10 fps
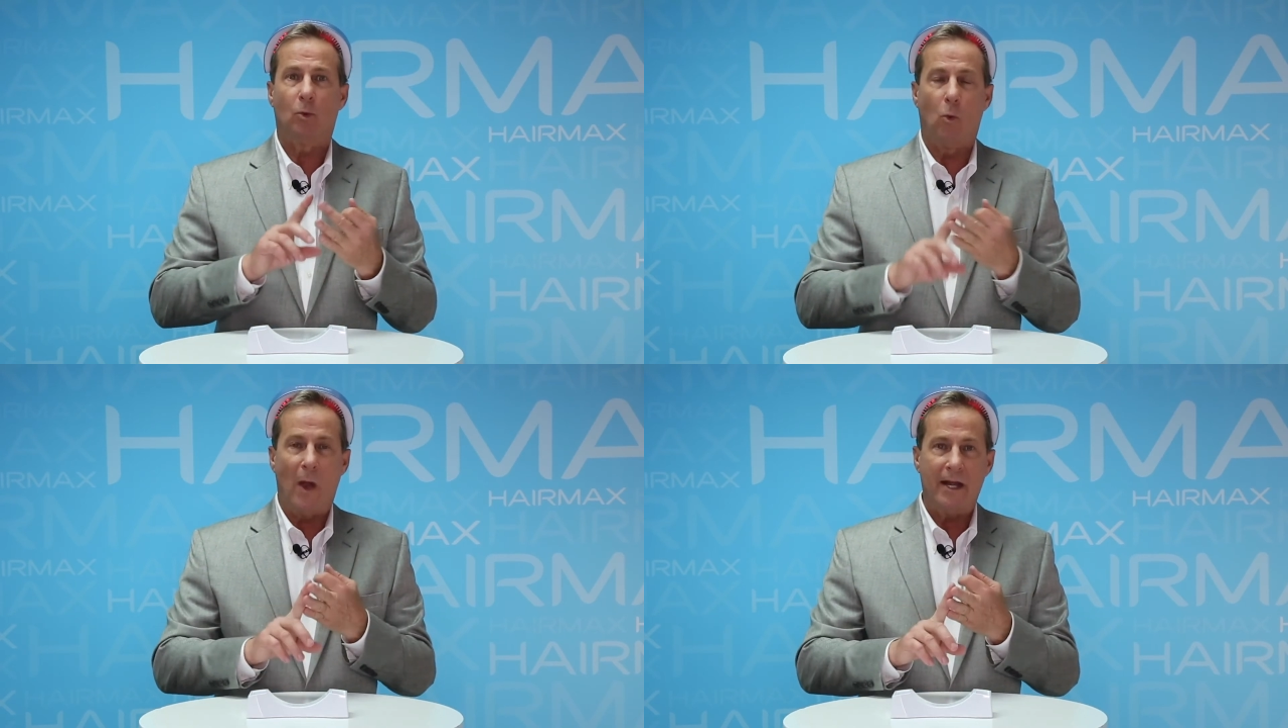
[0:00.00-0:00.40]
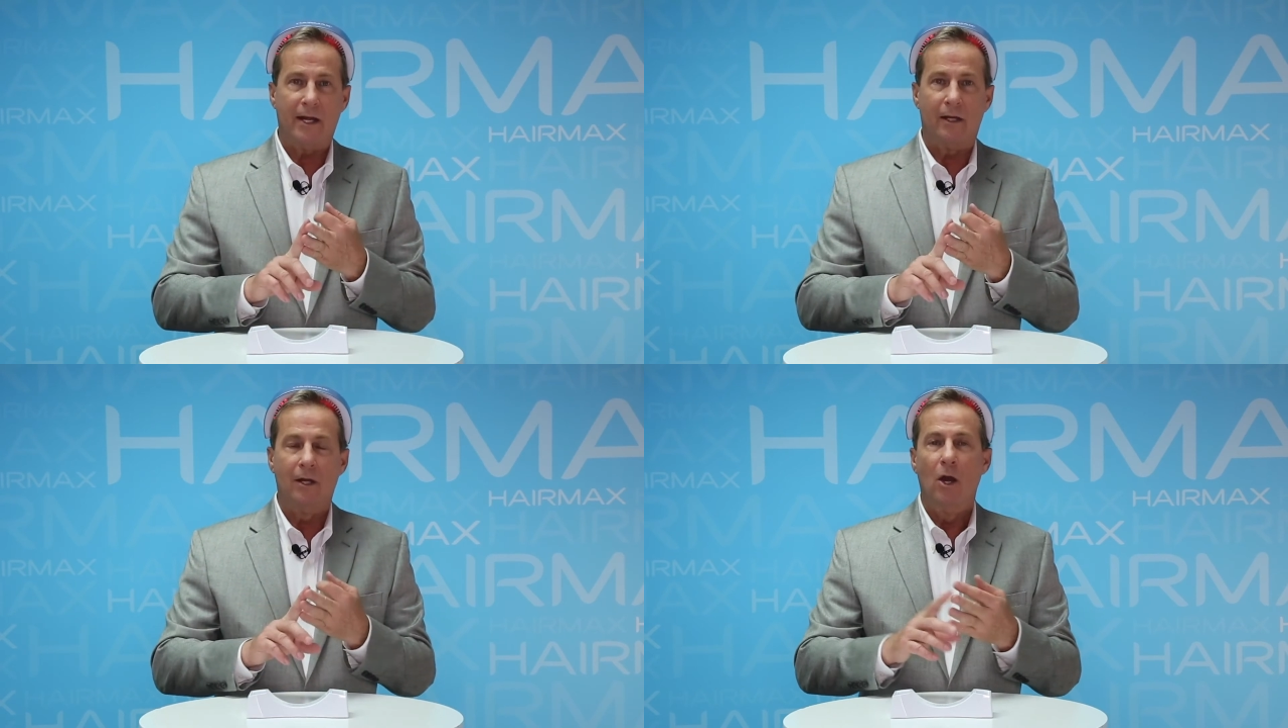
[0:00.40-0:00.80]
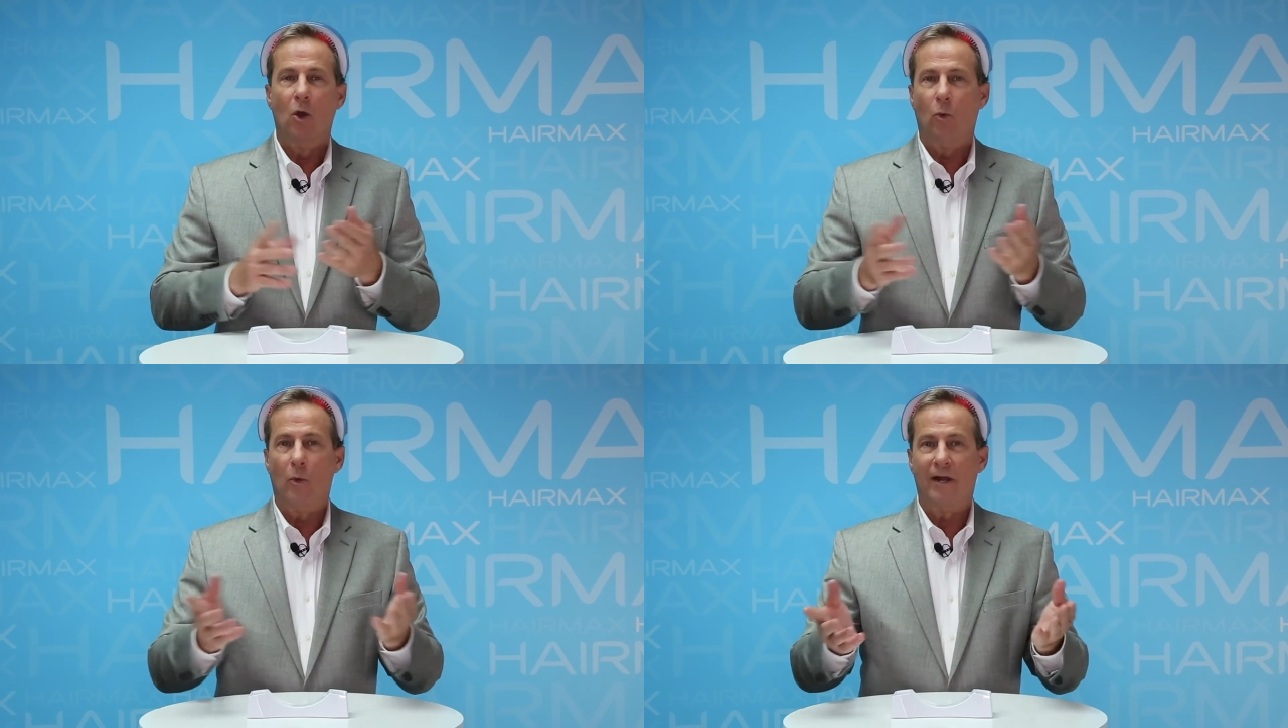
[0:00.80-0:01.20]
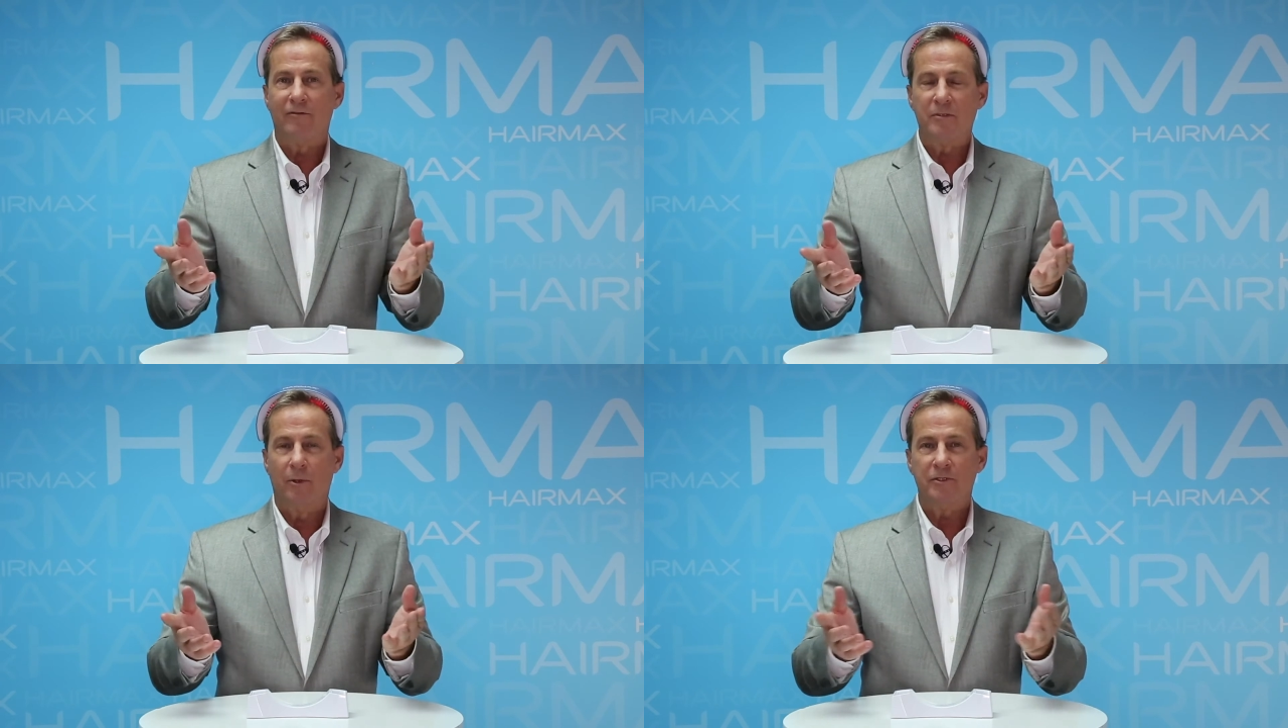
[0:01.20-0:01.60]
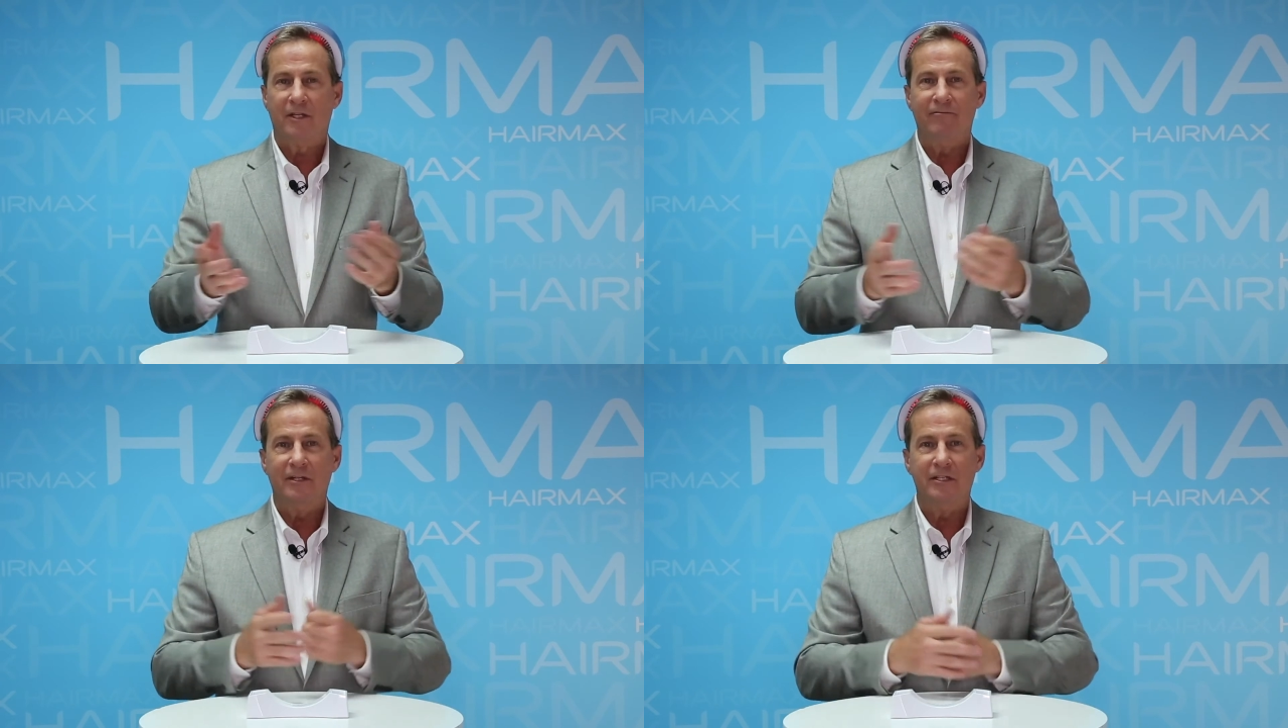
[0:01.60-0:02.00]
wet hair, whatever's most
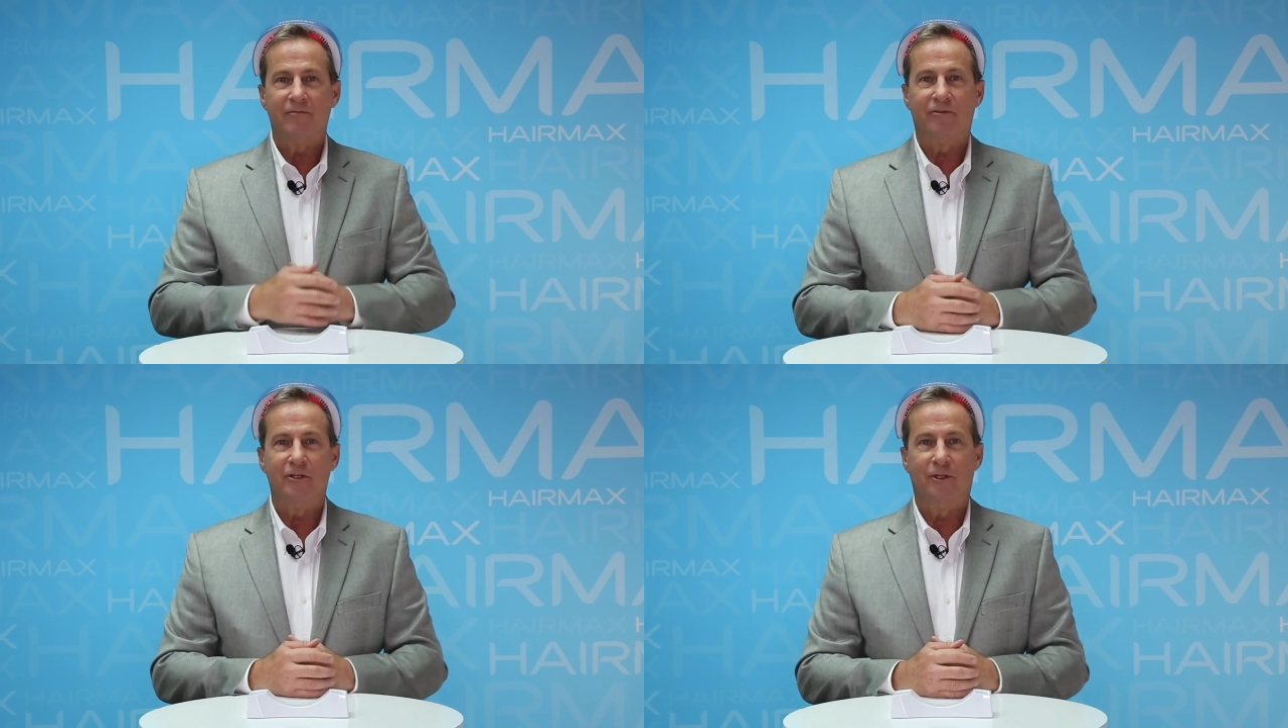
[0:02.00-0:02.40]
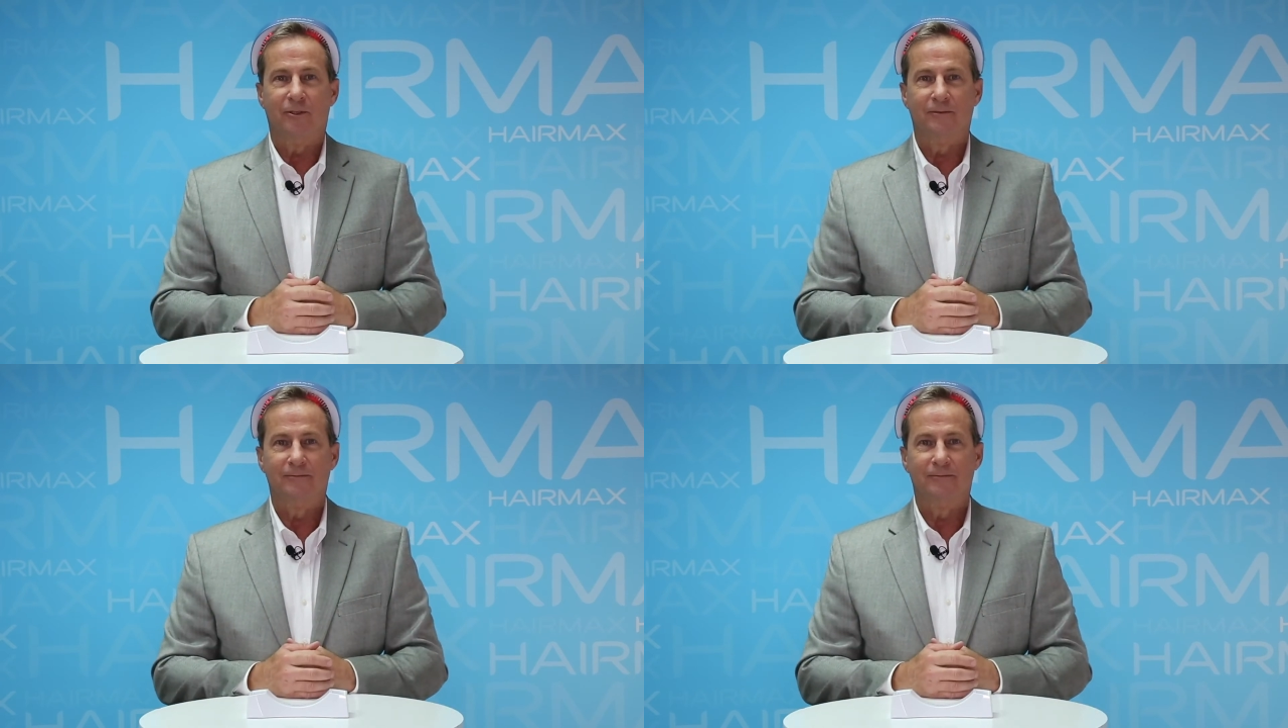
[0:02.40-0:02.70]
convenient for you.